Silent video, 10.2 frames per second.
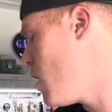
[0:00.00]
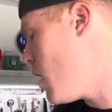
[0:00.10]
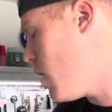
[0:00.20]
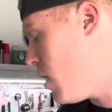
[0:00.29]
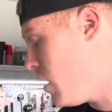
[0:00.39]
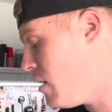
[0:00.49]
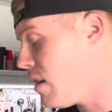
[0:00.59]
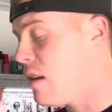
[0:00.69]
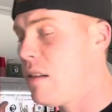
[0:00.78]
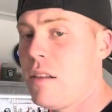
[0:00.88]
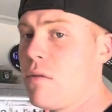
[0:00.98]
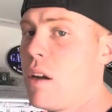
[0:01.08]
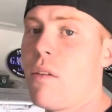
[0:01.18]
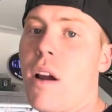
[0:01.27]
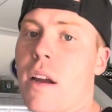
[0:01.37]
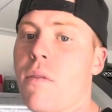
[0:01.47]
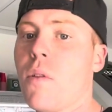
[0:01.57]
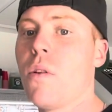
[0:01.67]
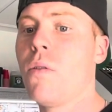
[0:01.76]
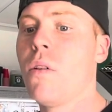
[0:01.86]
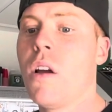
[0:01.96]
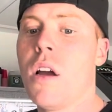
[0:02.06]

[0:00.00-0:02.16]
He said this is ready to rock and roll.